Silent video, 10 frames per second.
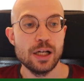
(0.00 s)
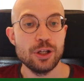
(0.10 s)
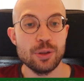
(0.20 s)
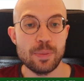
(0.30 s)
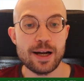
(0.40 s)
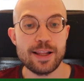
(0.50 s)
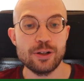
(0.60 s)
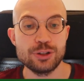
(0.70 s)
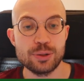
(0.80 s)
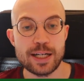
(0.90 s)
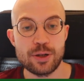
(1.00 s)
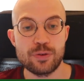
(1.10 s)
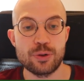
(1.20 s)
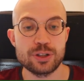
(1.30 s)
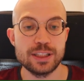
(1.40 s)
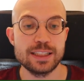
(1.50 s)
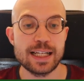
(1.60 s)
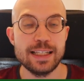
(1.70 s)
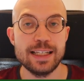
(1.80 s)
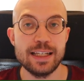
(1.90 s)
You might also get, of course, the
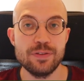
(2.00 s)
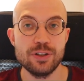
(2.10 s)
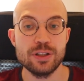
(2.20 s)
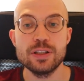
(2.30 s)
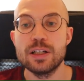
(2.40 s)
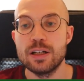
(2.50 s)
Scandinavian,